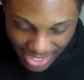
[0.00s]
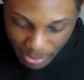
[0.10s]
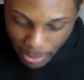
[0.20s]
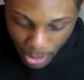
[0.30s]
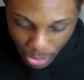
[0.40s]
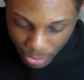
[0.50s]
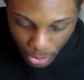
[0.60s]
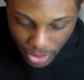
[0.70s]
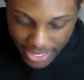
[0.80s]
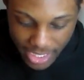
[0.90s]
It's oh, wow.
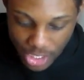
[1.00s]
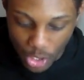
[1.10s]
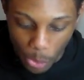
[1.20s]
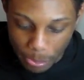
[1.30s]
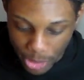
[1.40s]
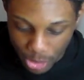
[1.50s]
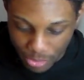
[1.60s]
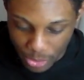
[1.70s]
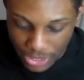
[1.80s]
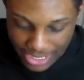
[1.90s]
beautiful. So it's so
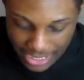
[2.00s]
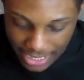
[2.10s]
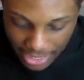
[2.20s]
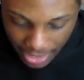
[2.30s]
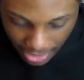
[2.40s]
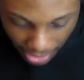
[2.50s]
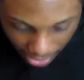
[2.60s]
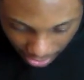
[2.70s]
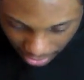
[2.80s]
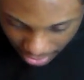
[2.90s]
beautiful. Right there, I
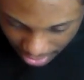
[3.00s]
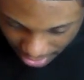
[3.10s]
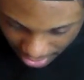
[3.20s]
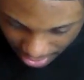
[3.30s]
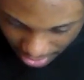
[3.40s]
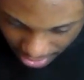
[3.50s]
So it's like